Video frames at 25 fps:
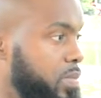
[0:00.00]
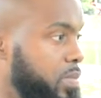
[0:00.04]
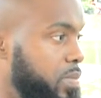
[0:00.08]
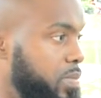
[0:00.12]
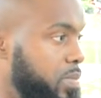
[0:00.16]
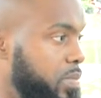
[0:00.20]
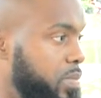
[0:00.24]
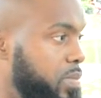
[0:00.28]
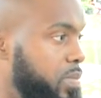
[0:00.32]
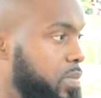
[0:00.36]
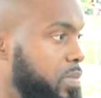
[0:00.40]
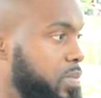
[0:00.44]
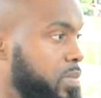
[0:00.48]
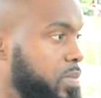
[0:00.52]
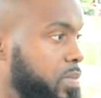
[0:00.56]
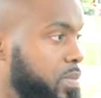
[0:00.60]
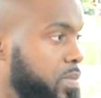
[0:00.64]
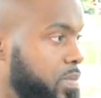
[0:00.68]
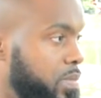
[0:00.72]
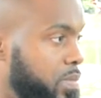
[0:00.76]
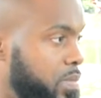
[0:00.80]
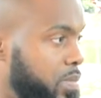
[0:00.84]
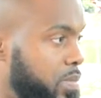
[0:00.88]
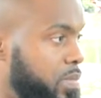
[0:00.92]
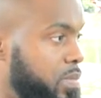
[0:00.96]

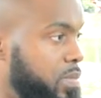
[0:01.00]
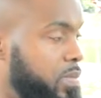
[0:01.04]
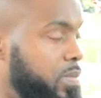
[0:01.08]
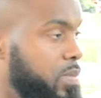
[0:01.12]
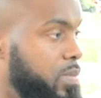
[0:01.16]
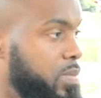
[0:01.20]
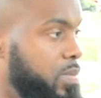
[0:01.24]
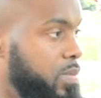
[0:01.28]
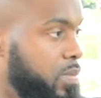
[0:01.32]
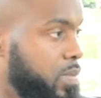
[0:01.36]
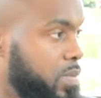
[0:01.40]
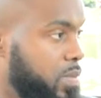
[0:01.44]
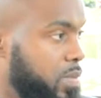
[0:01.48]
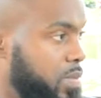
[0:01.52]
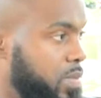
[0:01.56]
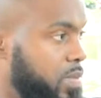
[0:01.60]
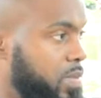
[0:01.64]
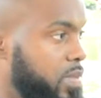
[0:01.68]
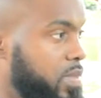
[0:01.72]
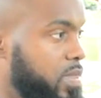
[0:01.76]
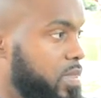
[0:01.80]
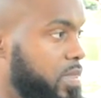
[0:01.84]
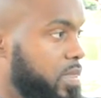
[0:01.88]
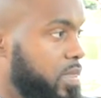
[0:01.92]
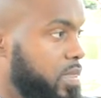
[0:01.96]

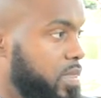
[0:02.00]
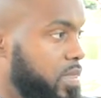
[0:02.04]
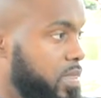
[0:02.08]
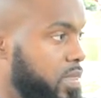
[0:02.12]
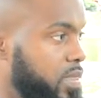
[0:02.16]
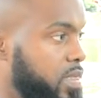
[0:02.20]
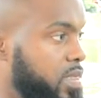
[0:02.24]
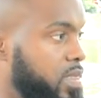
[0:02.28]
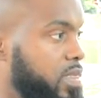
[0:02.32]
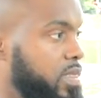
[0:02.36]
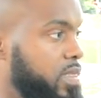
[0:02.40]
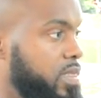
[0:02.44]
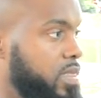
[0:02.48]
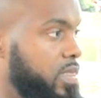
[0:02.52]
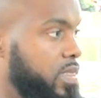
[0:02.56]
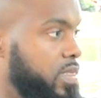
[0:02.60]
[no speech]